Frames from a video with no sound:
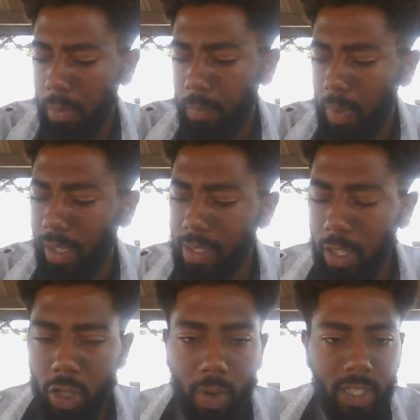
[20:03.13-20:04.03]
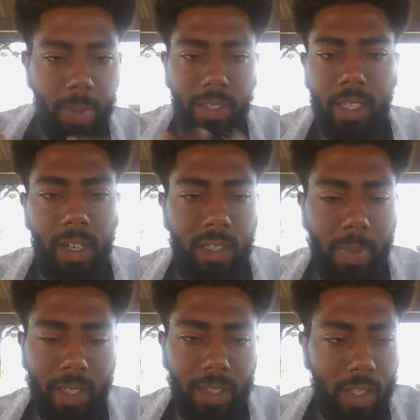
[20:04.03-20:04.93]
Um, like I said, you know, expect the
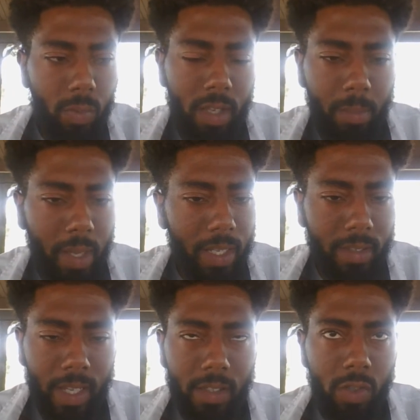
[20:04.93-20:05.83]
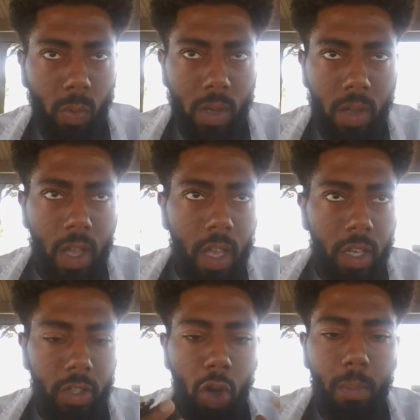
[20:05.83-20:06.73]
unexpected. That's one of the biggest things as well.
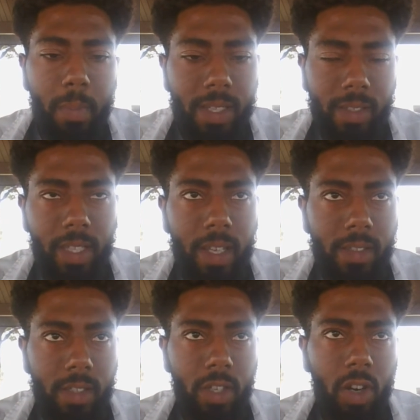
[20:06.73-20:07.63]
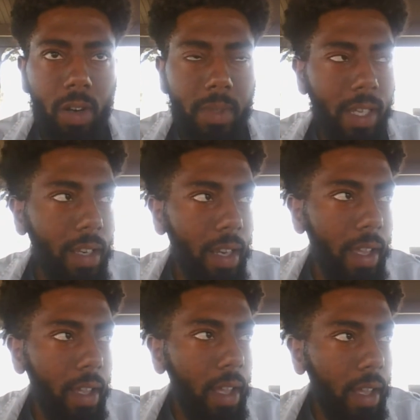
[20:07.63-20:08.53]
Don't miss things, you know what I'm saying?
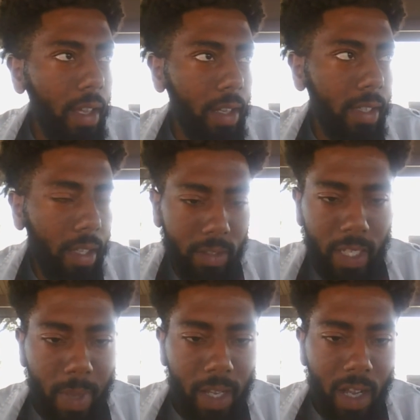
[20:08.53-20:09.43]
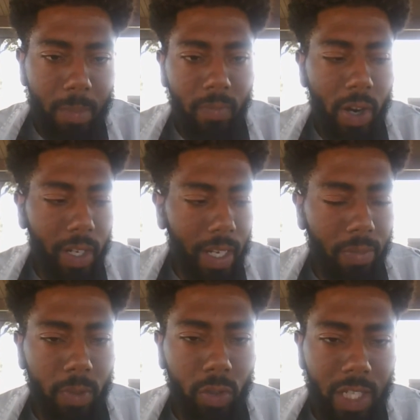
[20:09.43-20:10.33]
Like, because things may come in very
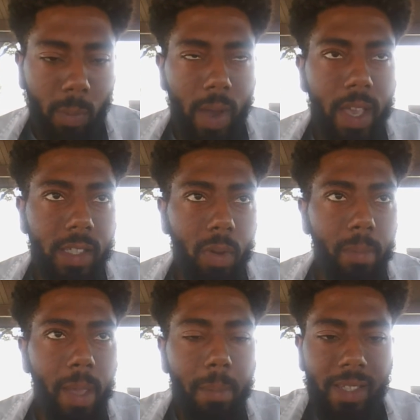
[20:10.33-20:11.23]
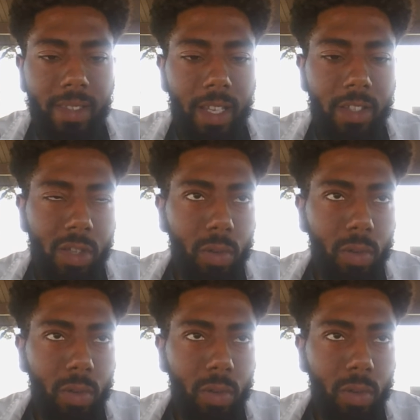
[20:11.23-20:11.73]
left field type ways and we may miss things.